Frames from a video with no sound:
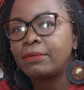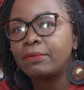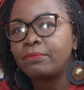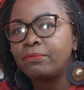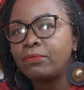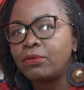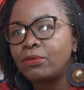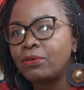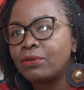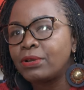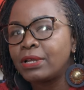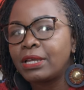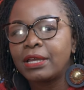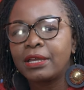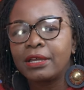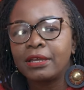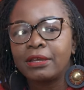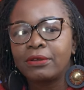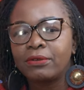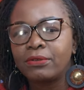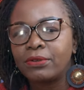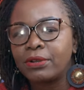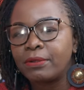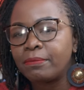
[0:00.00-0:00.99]
I'm a
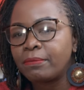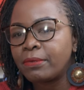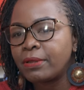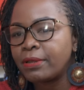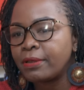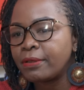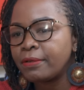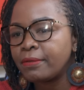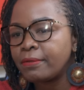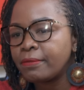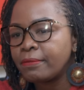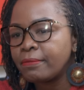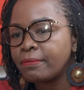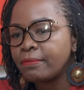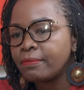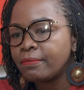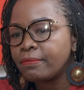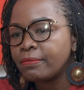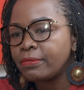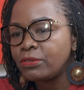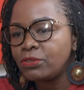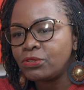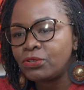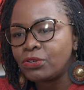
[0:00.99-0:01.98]
blogger, or I'm a
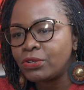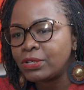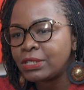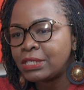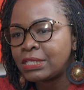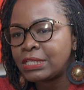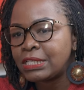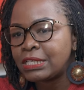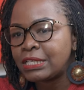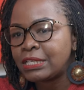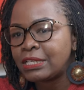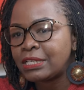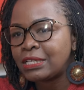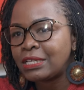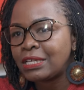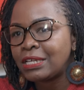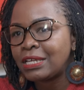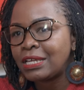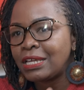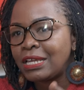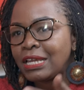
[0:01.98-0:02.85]
doctor.